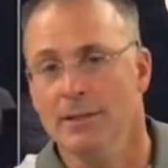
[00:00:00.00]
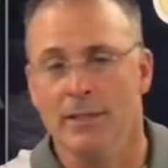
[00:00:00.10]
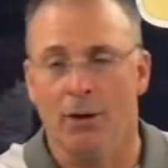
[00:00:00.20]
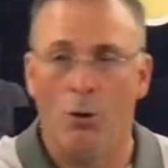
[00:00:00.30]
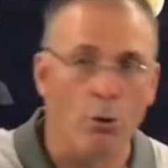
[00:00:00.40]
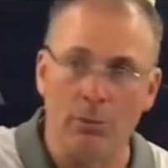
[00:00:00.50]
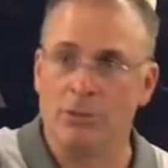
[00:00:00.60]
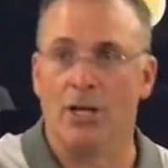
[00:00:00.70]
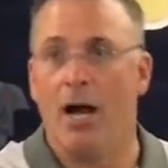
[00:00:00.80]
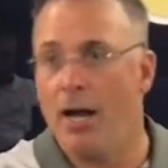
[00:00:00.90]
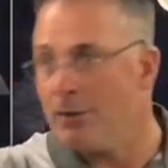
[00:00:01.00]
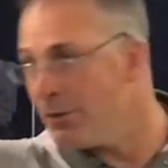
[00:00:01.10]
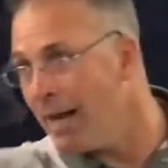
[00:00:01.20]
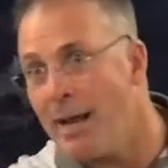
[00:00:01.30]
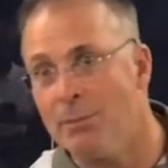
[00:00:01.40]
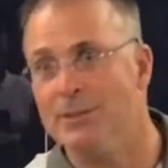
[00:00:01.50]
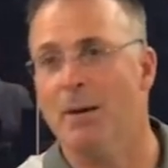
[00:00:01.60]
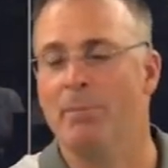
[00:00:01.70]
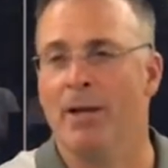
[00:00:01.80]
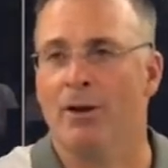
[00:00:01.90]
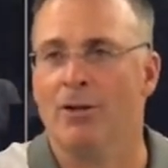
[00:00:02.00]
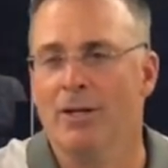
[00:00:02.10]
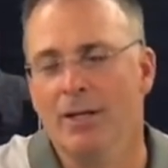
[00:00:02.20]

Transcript: you know, who it was on, their name was up there.